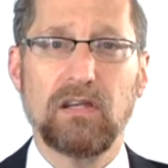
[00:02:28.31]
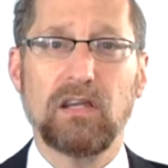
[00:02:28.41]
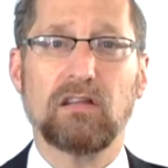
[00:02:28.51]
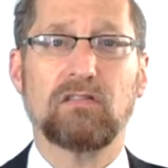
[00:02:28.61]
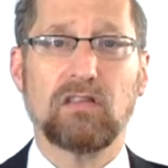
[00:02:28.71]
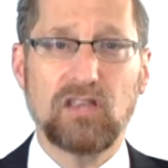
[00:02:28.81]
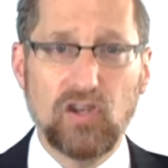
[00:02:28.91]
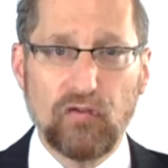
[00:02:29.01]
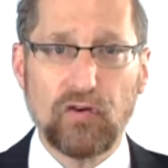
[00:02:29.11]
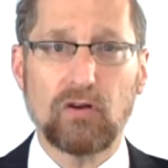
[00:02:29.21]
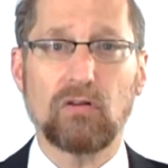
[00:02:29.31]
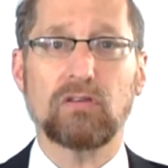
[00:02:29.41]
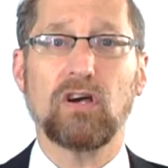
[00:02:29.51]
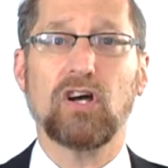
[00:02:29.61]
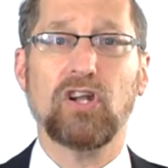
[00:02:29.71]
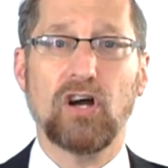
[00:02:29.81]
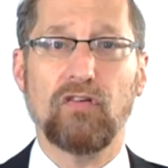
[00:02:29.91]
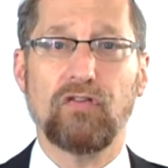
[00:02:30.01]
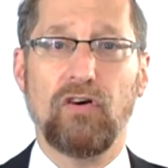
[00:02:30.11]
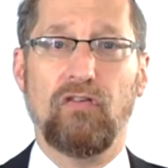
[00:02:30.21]
It's difficult
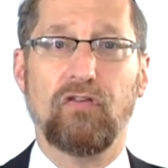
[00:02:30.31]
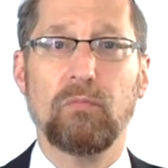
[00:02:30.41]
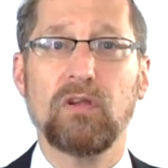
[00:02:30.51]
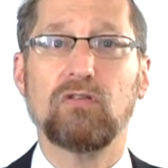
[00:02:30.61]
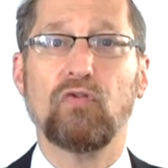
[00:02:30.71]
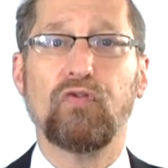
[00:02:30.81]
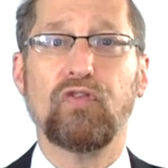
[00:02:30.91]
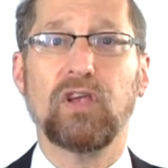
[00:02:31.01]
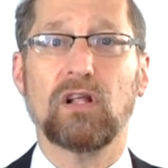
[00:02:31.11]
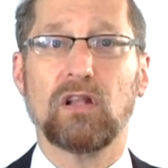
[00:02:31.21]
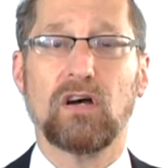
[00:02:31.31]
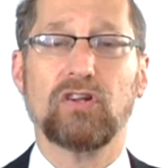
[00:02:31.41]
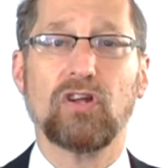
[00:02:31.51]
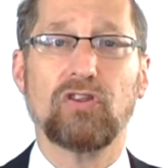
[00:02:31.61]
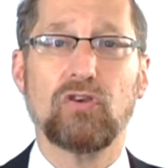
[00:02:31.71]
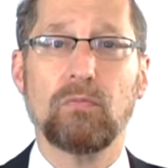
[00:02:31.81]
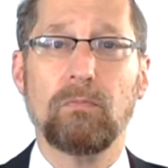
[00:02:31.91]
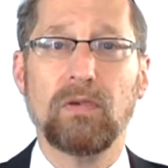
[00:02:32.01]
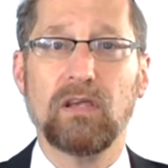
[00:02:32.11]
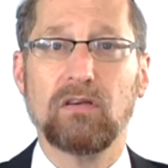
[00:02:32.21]
enough for me to feel another
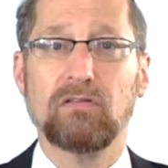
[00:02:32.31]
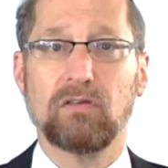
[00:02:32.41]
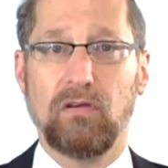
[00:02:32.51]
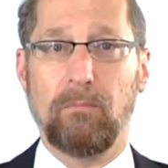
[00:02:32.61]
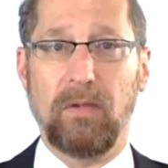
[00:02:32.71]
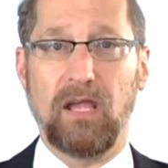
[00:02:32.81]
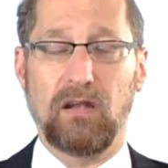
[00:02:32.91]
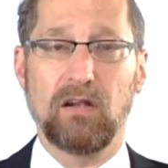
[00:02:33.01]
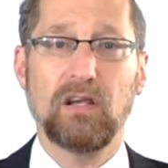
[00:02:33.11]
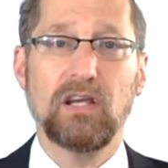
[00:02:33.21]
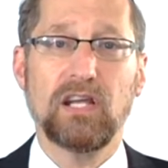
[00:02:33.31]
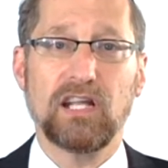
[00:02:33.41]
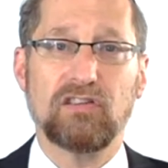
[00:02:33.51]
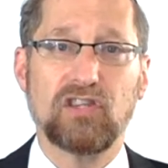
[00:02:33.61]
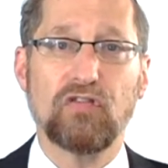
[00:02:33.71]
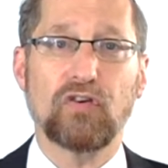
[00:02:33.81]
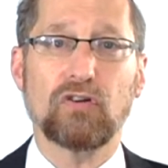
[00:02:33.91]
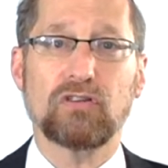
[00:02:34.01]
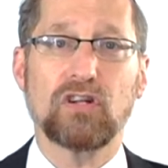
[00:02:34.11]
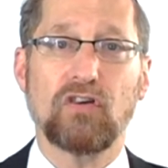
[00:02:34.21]
human being's pain. It's
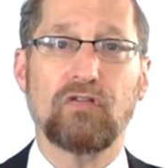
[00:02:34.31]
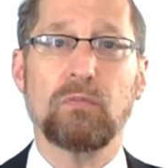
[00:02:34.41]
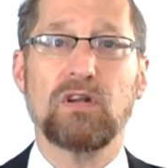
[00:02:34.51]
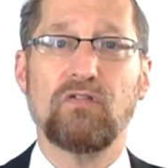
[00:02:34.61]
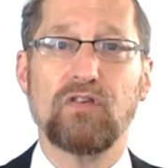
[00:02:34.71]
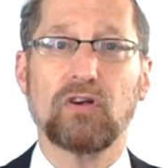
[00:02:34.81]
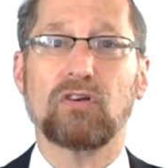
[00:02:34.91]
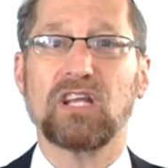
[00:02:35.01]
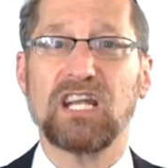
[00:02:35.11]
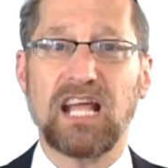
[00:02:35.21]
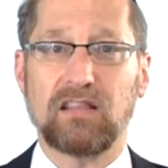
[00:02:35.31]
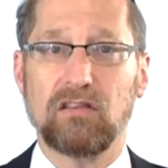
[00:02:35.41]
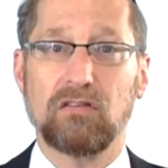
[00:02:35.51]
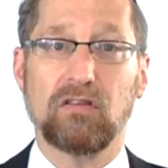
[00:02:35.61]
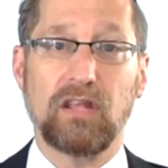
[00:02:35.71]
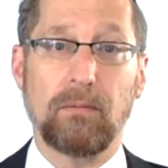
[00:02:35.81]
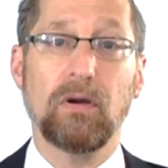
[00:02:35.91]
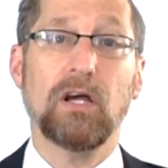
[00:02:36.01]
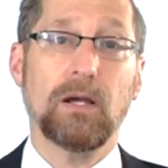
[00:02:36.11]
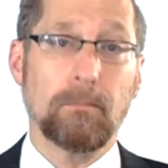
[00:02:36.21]
difficult enough for me to feel connected to them.
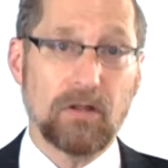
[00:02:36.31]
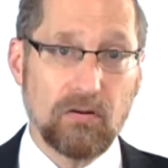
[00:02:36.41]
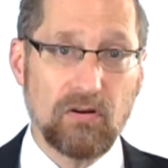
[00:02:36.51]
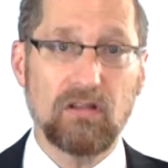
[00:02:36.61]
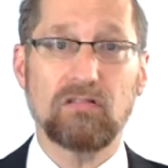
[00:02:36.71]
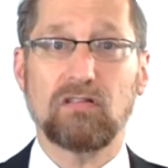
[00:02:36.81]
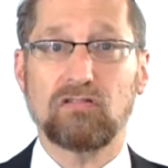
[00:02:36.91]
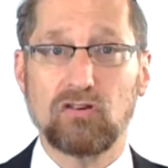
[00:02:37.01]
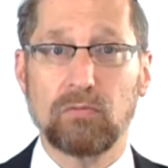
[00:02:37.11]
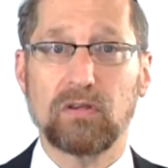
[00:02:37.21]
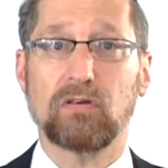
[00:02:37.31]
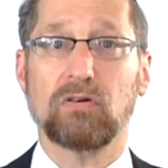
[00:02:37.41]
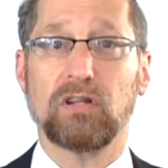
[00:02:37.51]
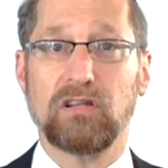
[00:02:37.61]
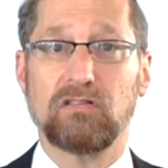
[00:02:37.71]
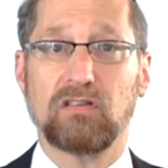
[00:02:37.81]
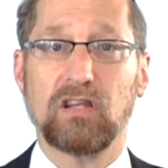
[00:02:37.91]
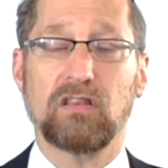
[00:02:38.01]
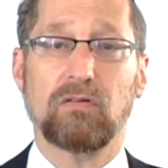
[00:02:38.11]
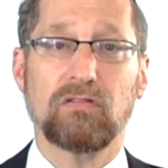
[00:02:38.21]
But there is a certain maternal
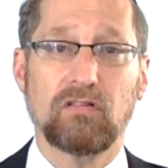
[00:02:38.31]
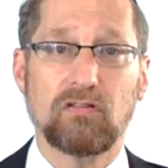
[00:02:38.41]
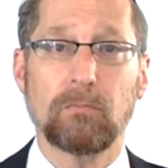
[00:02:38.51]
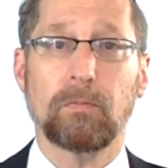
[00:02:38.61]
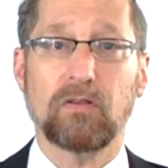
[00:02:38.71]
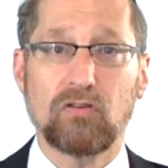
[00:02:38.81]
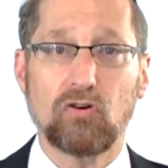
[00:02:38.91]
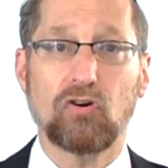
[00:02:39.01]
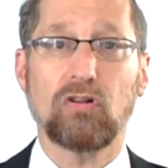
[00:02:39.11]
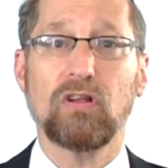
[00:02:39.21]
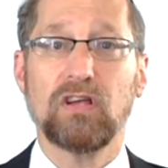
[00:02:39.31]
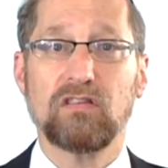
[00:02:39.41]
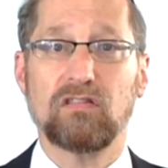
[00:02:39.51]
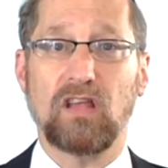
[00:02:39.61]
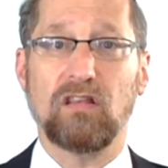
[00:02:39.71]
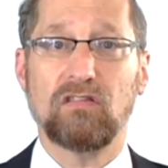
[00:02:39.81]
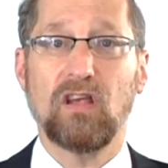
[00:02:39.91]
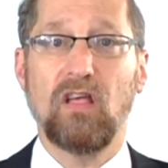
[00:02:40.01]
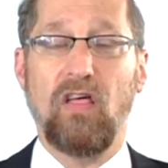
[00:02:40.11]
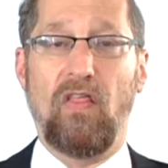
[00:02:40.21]
instinct, there is a certain paternal sense
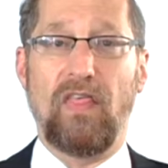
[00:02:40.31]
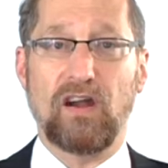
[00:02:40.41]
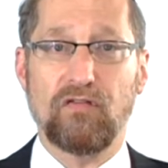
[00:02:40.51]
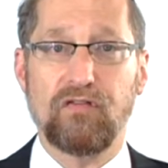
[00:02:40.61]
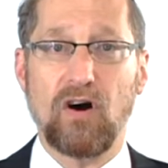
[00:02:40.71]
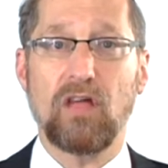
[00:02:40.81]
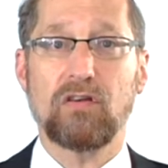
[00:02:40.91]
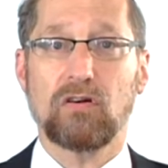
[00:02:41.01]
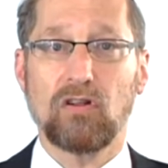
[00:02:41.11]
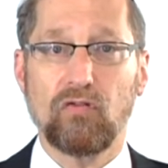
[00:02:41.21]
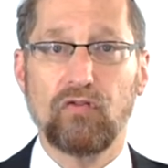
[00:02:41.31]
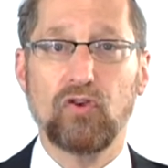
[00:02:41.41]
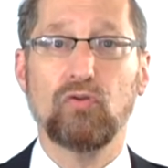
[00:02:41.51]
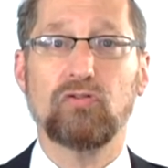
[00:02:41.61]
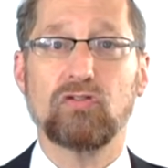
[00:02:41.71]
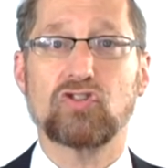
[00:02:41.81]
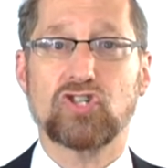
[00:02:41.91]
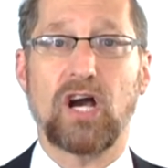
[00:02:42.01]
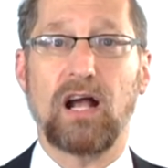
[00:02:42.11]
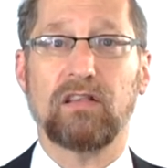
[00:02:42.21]
that a father views his
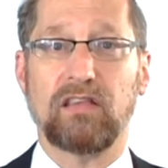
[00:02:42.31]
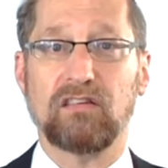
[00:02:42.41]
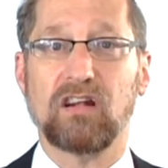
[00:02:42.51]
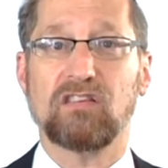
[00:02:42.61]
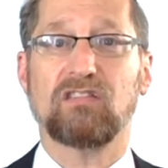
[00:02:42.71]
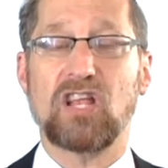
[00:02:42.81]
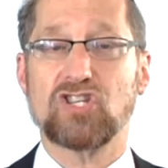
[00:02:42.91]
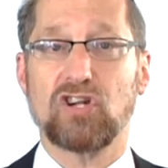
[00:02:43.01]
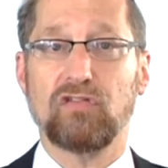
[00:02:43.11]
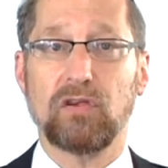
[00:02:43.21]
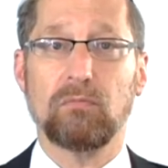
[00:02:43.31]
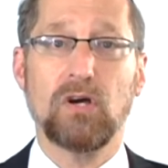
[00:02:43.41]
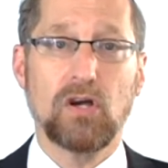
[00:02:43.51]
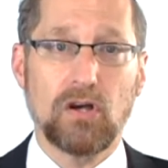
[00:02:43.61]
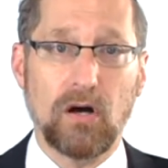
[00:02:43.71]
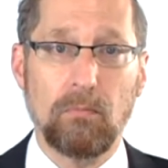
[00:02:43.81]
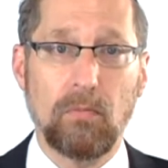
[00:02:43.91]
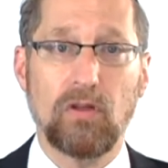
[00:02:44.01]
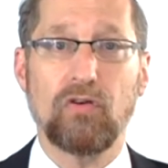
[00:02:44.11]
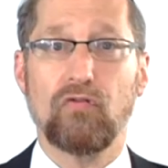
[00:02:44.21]
child as an extension of him. A
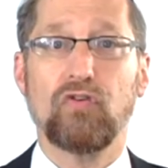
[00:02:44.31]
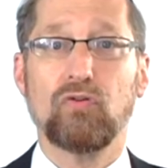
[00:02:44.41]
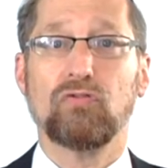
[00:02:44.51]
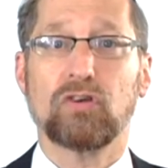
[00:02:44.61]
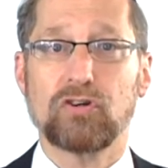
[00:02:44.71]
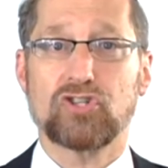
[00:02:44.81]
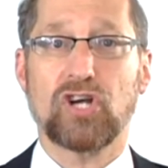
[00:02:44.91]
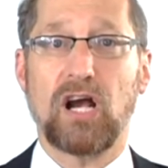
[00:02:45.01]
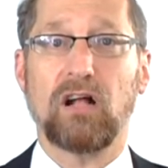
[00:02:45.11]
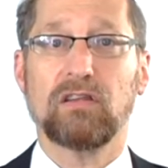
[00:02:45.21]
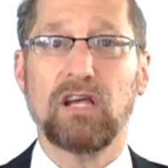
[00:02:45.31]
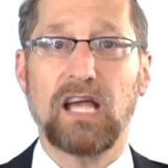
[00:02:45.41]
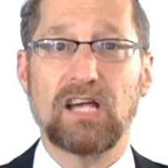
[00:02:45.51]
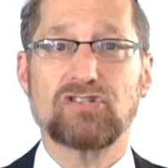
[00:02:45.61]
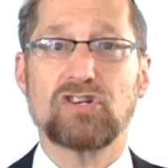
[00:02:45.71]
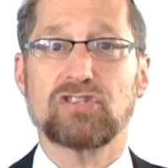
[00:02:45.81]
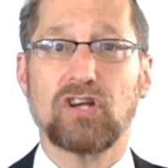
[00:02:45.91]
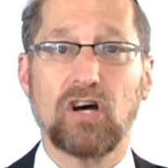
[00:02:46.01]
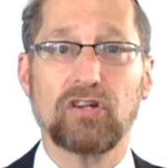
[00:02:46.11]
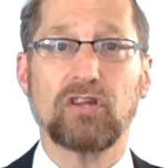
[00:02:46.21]
mother views her child as just
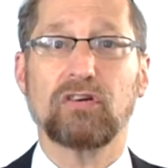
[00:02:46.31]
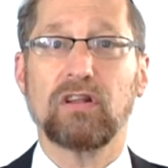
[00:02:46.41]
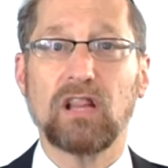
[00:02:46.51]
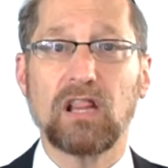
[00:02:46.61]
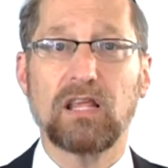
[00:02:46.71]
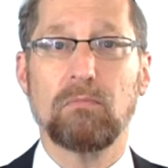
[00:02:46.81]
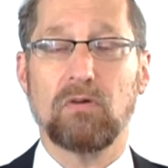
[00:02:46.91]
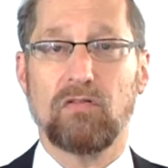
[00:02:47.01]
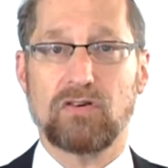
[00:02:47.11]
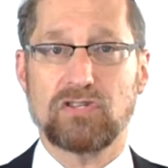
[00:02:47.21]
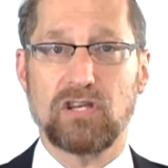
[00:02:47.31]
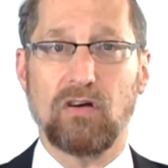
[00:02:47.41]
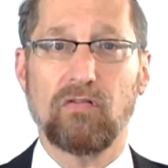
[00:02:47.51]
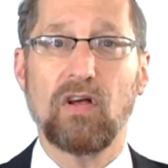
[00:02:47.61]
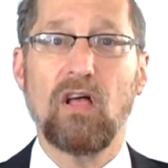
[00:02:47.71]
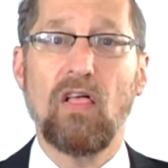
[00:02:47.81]
another limb of herself.